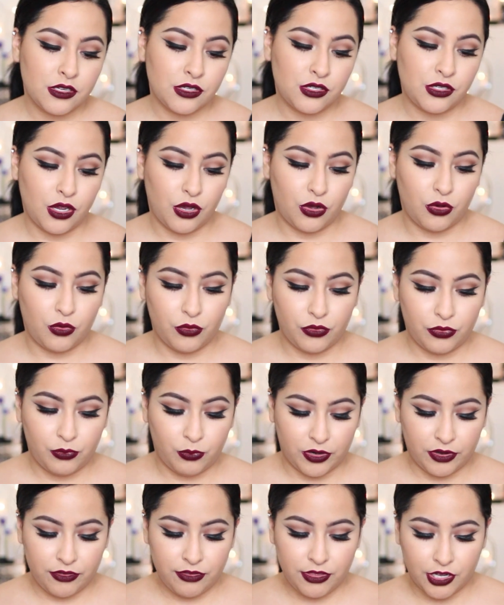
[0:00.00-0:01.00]
So
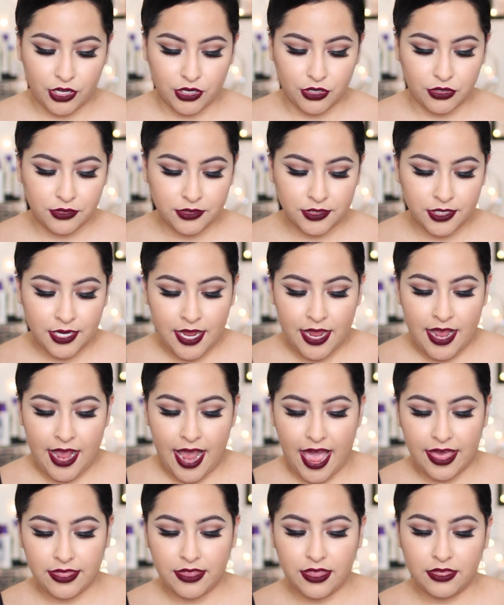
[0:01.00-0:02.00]
one of those.
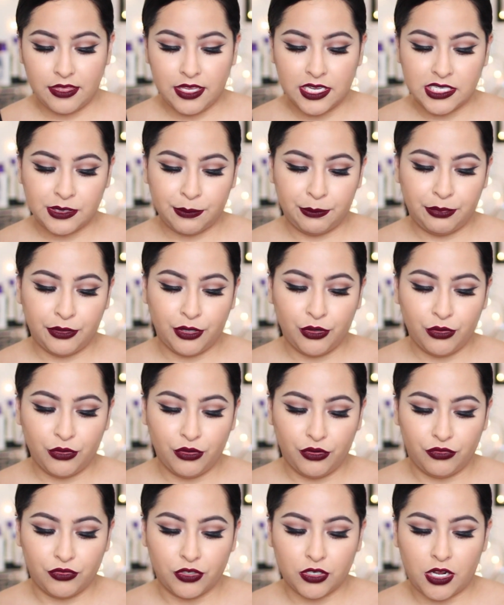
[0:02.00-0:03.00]
And then this
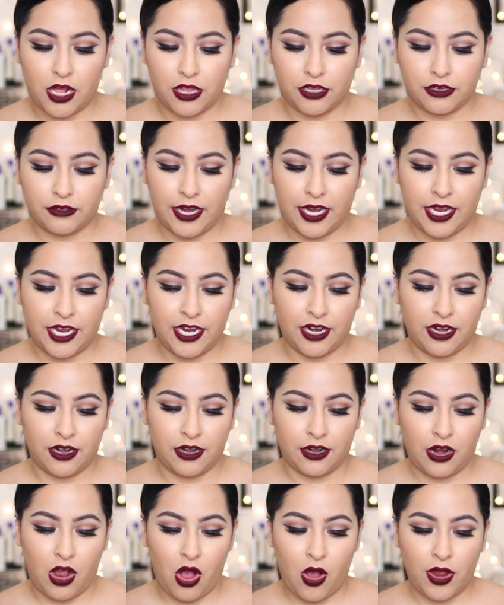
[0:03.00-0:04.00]
beautiful color right
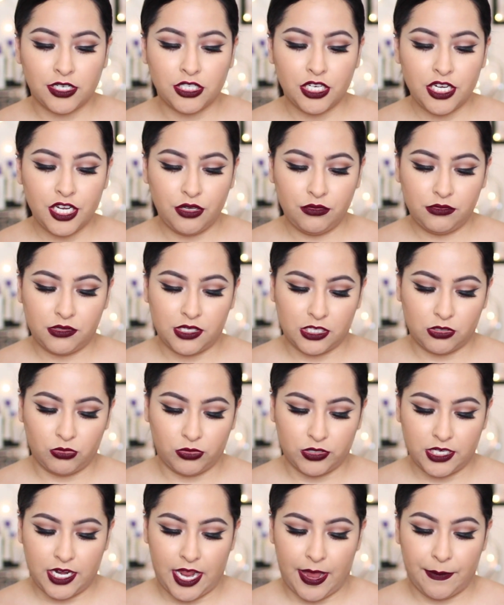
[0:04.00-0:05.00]
here. Oh, I should have used this
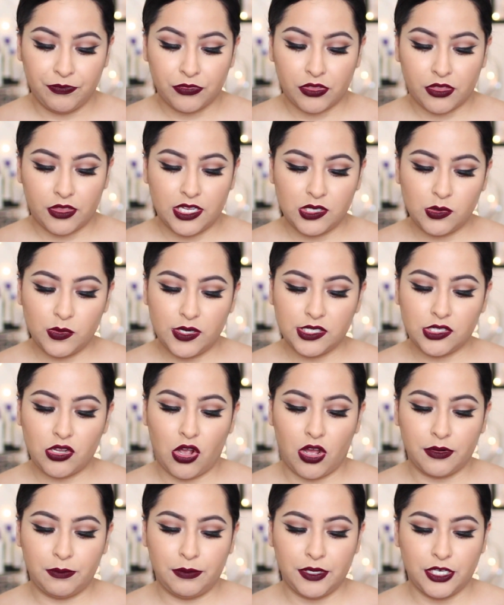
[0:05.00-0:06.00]
one today. This one is
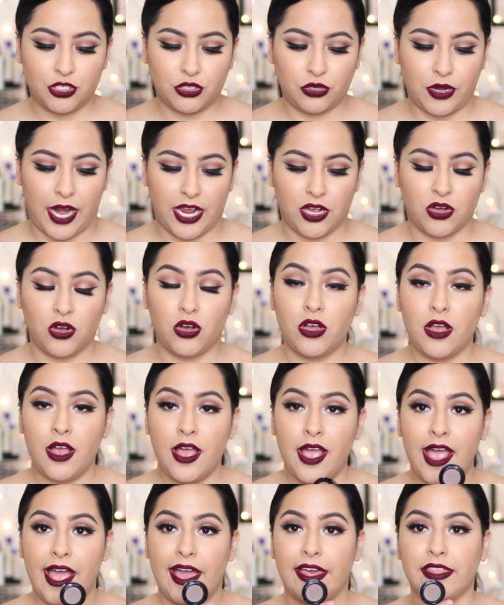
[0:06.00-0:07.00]
called Betrayal.
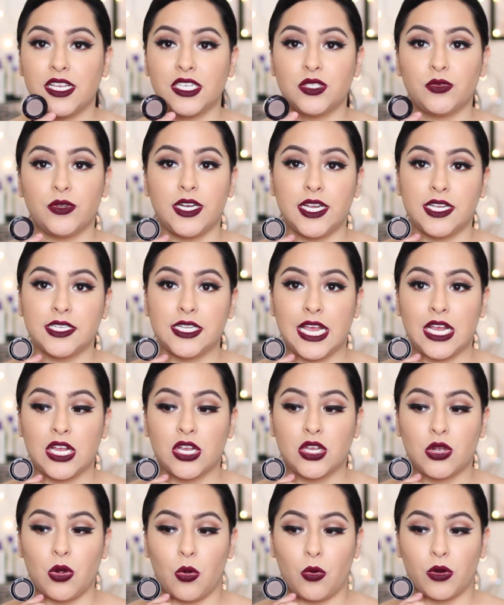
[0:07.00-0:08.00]
And this one is
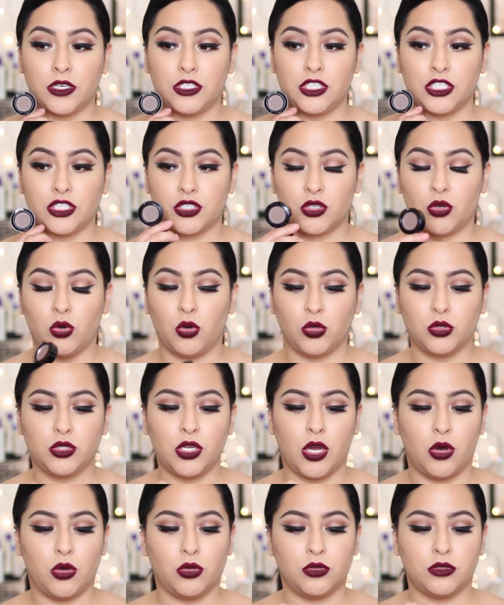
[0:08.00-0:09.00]
a gorgeous cool
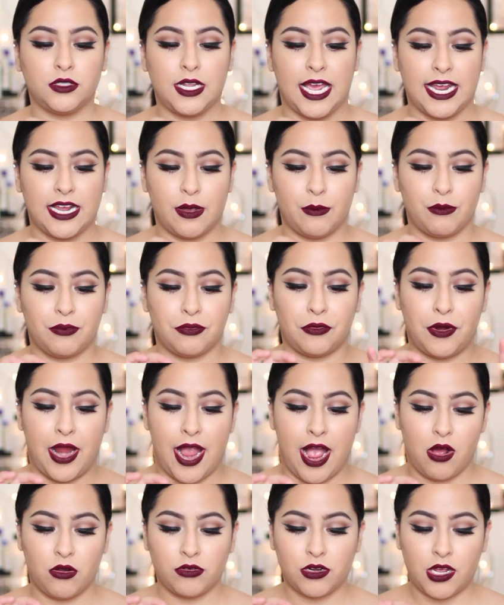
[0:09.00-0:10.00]
toned like
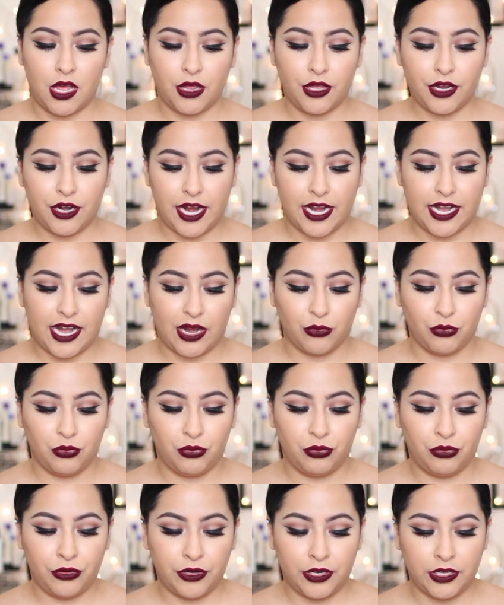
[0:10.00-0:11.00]
brown color, and
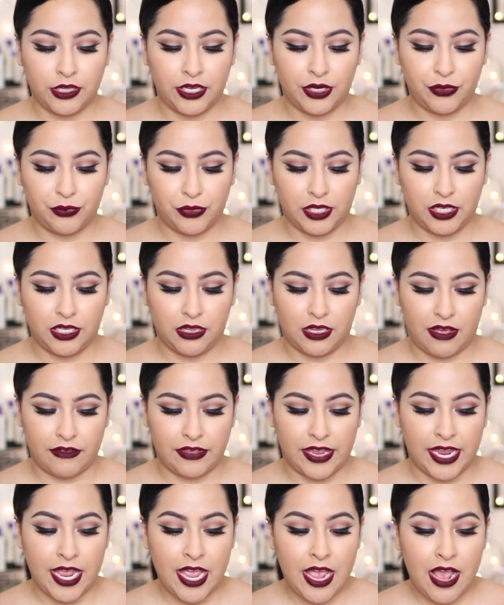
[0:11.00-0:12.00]
I really, really love
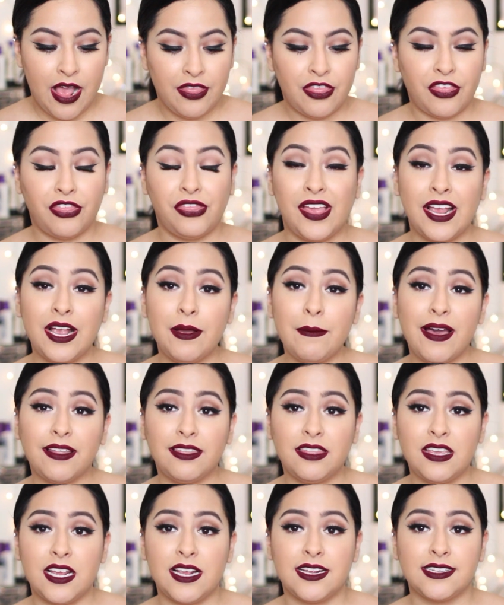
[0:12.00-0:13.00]
it. The thing
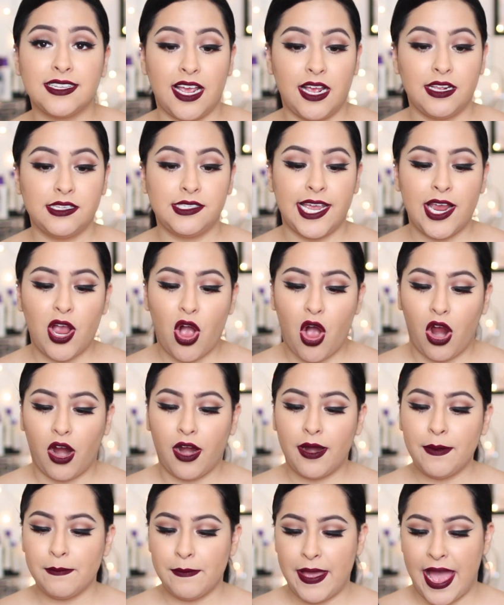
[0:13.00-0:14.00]
about these is they
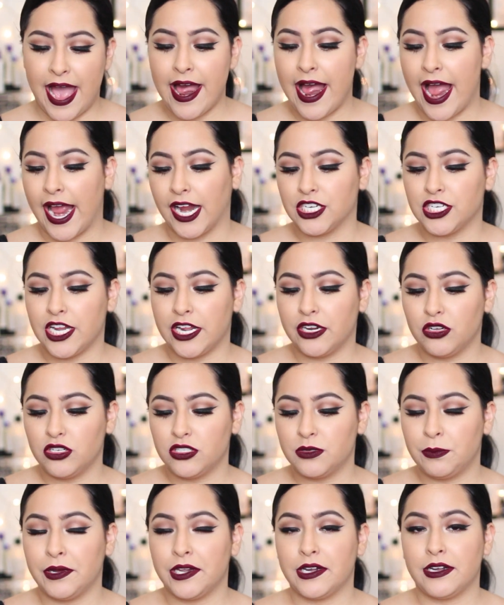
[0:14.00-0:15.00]
are matte
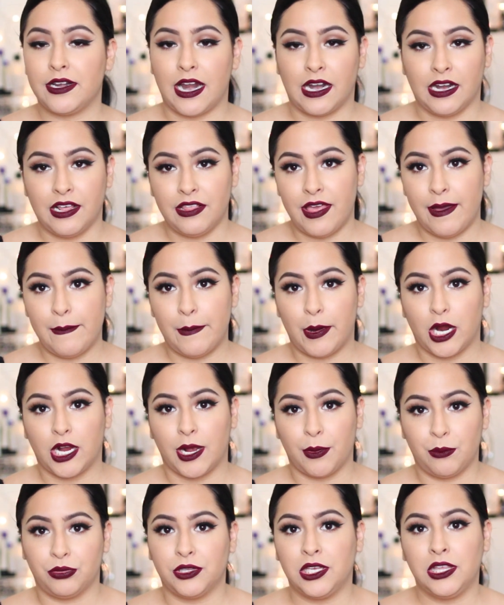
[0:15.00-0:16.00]
eyeshadows, but none of them are
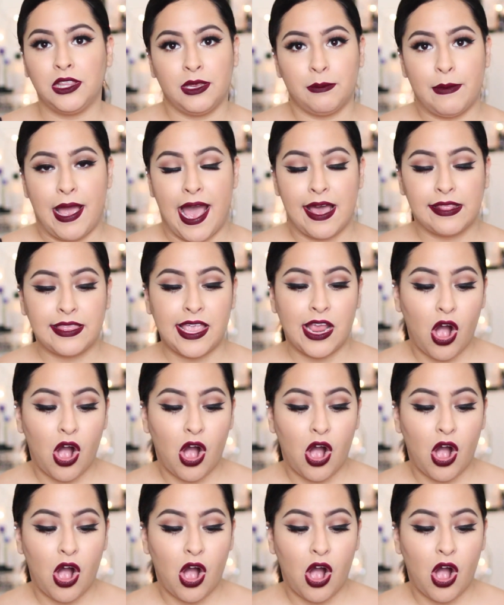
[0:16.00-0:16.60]
completely matte.